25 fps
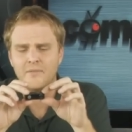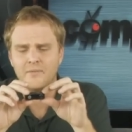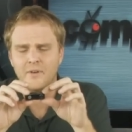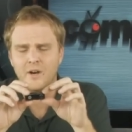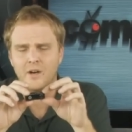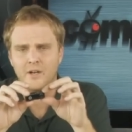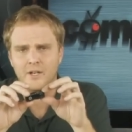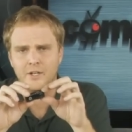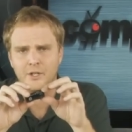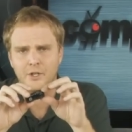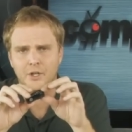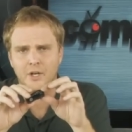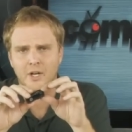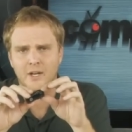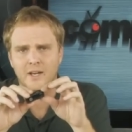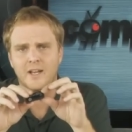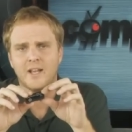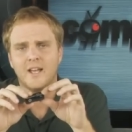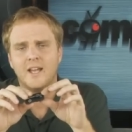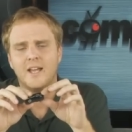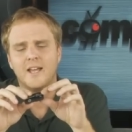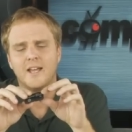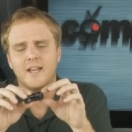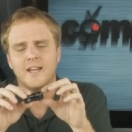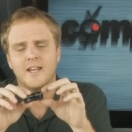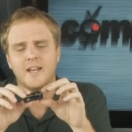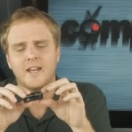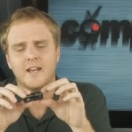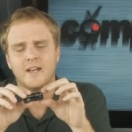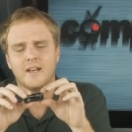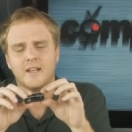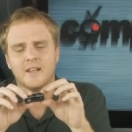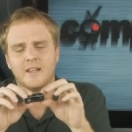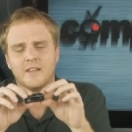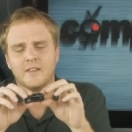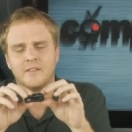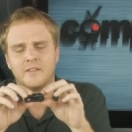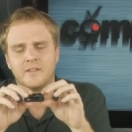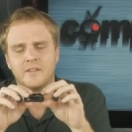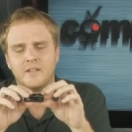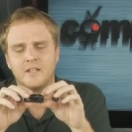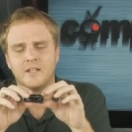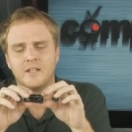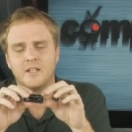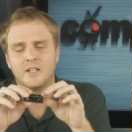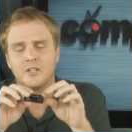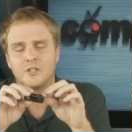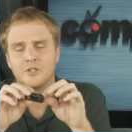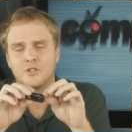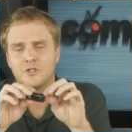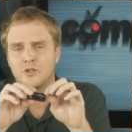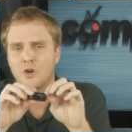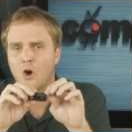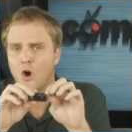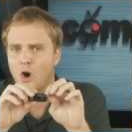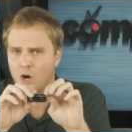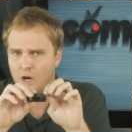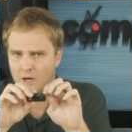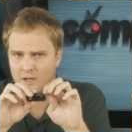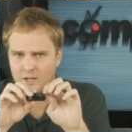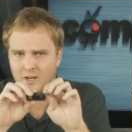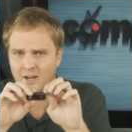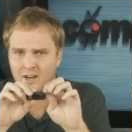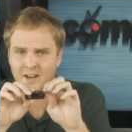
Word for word: very good in the dark,